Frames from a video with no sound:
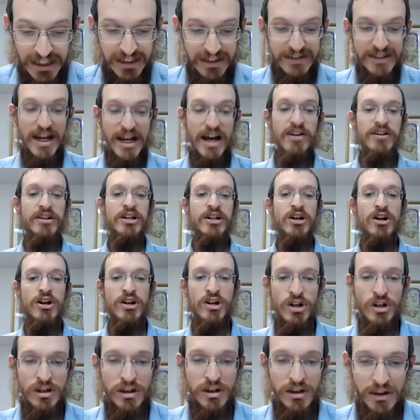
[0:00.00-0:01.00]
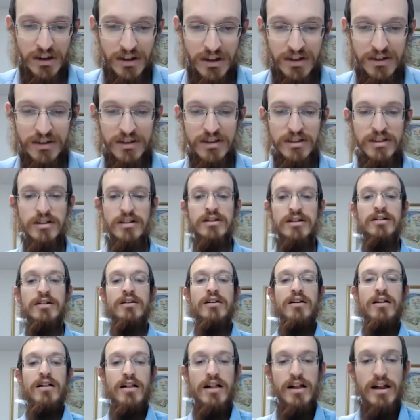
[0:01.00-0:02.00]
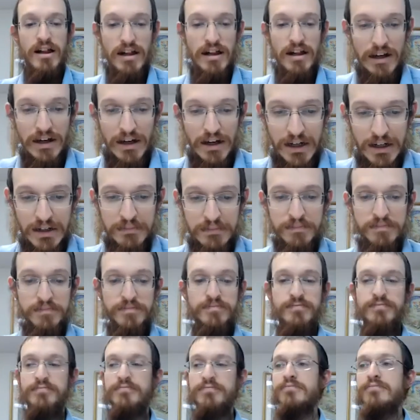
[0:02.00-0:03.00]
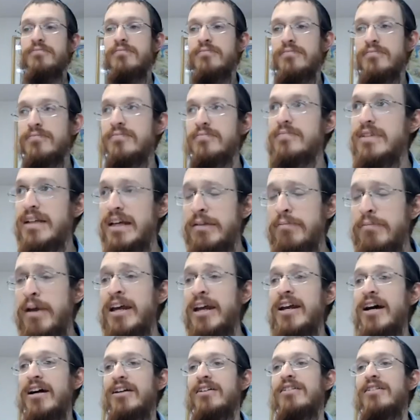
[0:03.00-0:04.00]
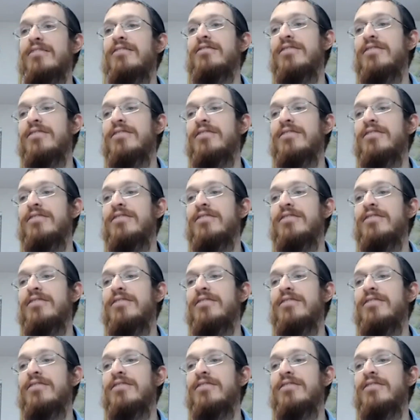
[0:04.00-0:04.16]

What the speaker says: Down here on earth, it may not,